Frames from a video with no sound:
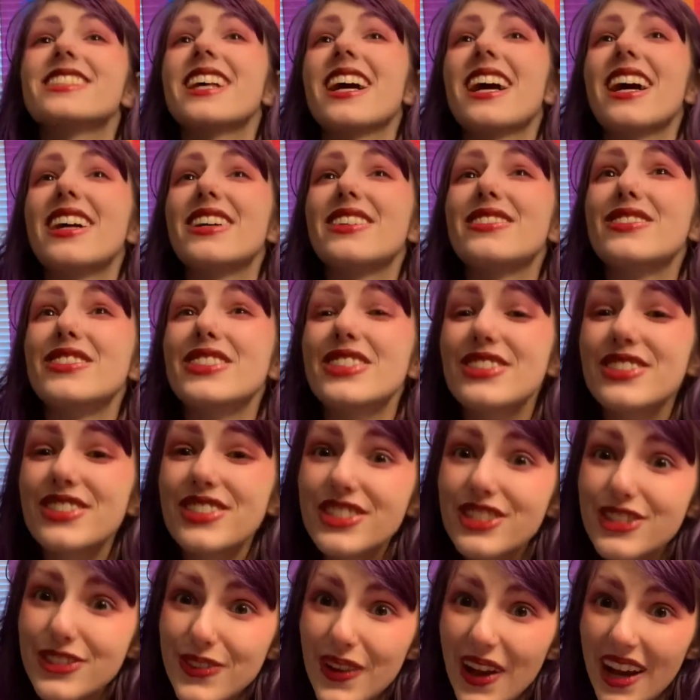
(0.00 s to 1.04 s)
I will
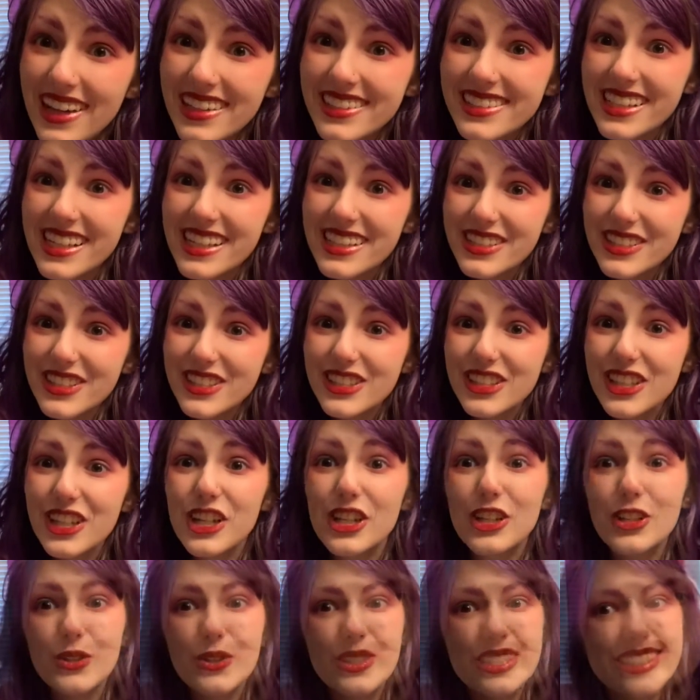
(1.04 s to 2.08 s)
do eyeliner
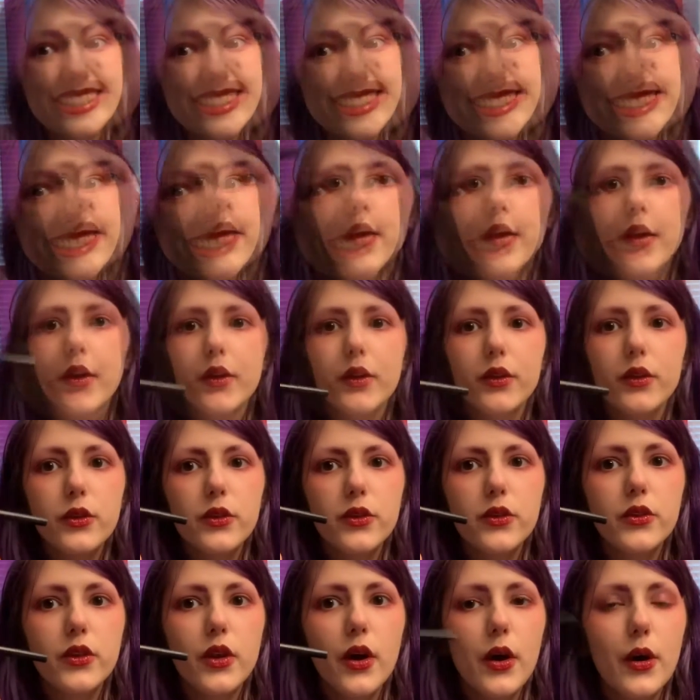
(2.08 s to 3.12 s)
though.
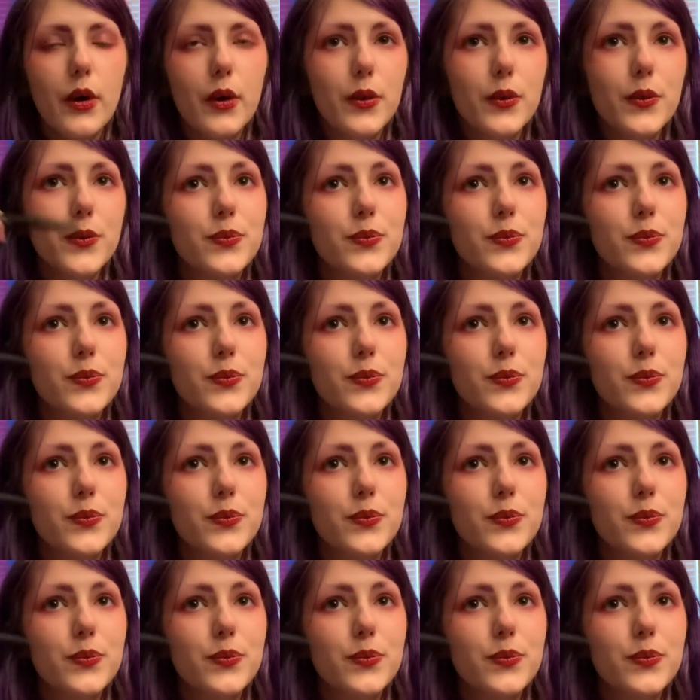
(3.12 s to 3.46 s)
So,